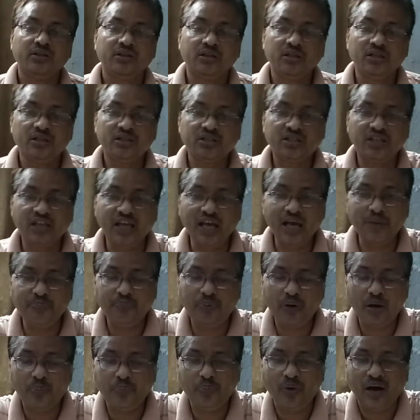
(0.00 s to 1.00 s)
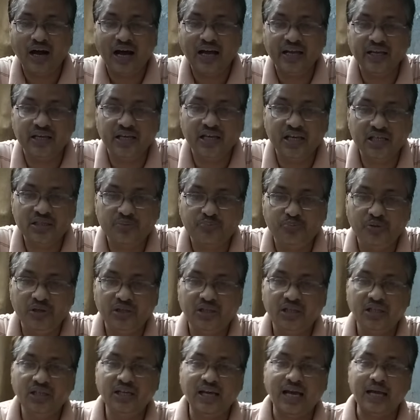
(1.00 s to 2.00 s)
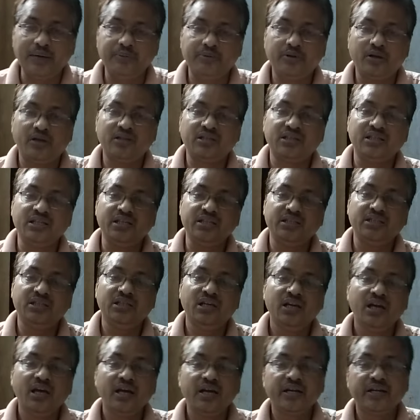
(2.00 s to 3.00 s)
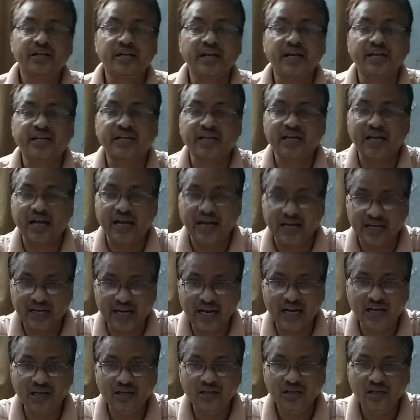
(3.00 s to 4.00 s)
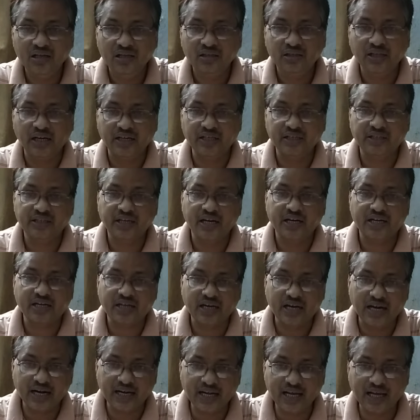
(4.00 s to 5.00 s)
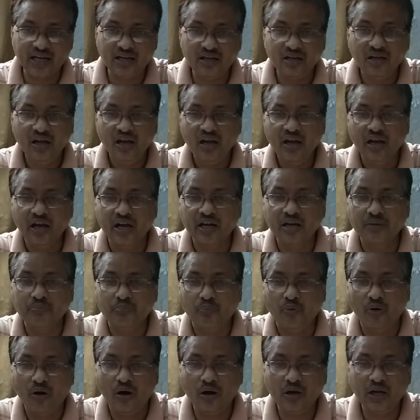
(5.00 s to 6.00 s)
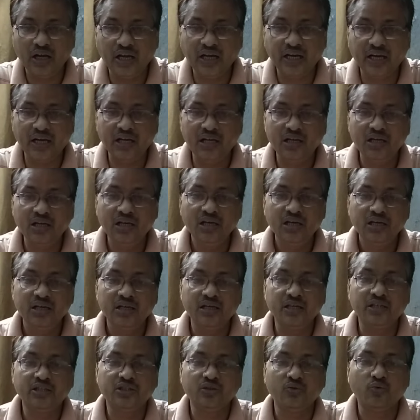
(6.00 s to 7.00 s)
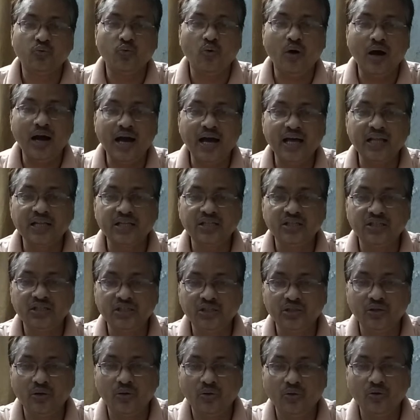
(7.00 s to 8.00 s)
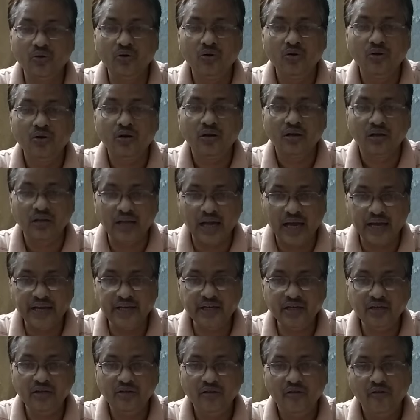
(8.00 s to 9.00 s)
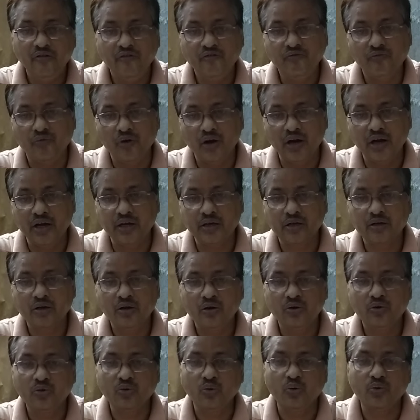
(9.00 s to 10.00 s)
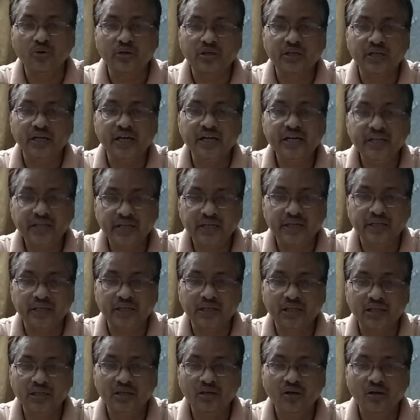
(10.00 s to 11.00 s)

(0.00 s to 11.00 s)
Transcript: The shape of sp3 hybrid is tetrahedral, that is tetrahedral, and bond angle is 109.28 degree.